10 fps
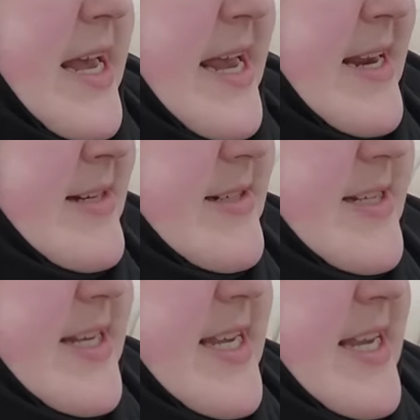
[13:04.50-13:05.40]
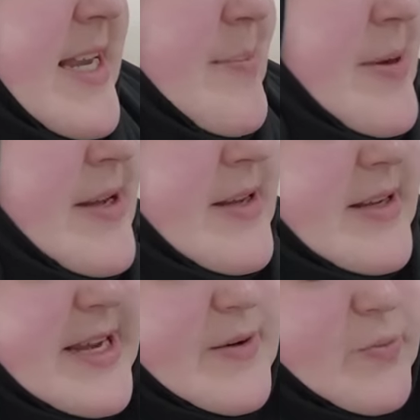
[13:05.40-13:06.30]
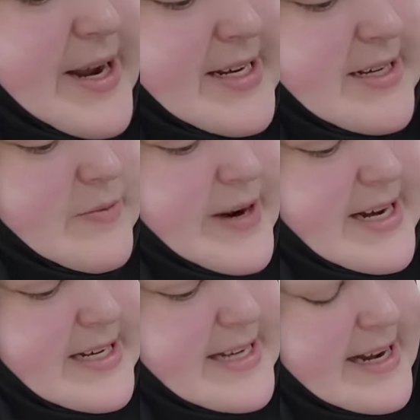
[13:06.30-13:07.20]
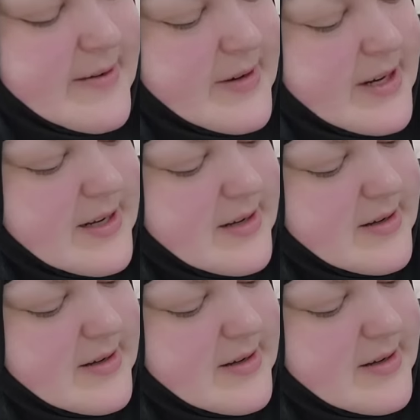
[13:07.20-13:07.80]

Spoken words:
and to keep it weighted down,